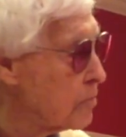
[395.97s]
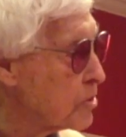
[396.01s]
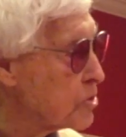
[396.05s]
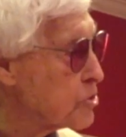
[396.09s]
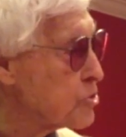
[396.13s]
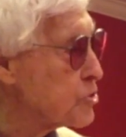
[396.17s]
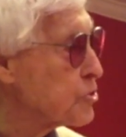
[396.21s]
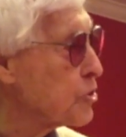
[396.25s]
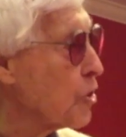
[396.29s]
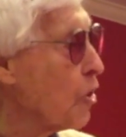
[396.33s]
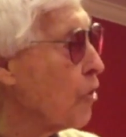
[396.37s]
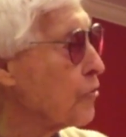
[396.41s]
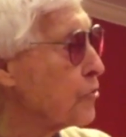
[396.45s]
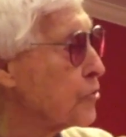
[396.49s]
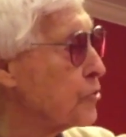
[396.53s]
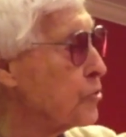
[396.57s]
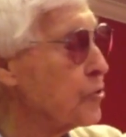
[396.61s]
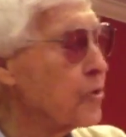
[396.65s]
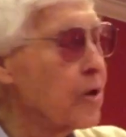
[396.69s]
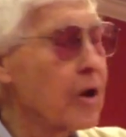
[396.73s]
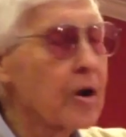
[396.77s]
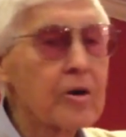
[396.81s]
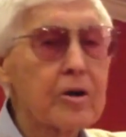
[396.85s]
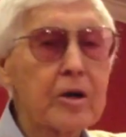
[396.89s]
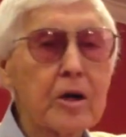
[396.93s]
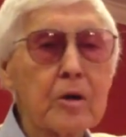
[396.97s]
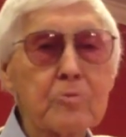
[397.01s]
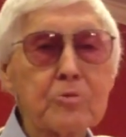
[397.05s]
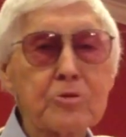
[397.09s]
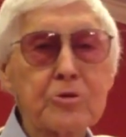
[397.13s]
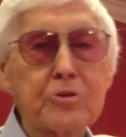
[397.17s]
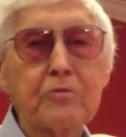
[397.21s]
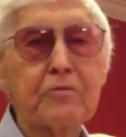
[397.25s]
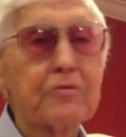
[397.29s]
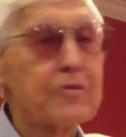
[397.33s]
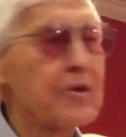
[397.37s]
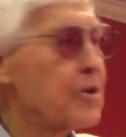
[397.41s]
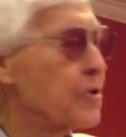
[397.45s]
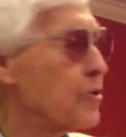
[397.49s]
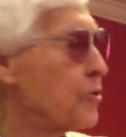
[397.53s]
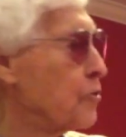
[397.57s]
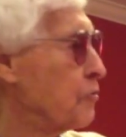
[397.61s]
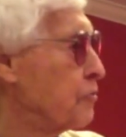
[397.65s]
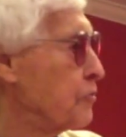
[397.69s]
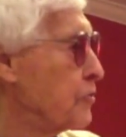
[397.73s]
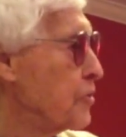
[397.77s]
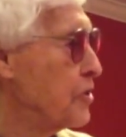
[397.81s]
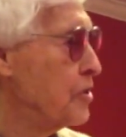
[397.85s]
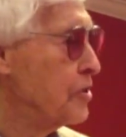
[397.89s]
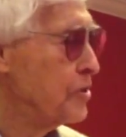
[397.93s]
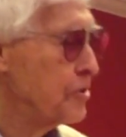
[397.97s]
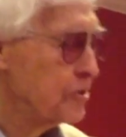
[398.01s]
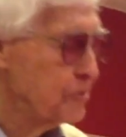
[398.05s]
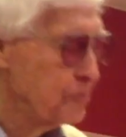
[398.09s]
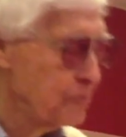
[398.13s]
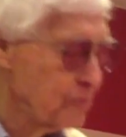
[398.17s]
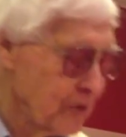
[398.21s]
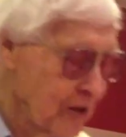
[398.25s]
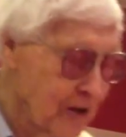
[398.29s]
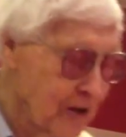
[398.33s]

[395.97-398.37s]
Soft you now comes the federal feed you.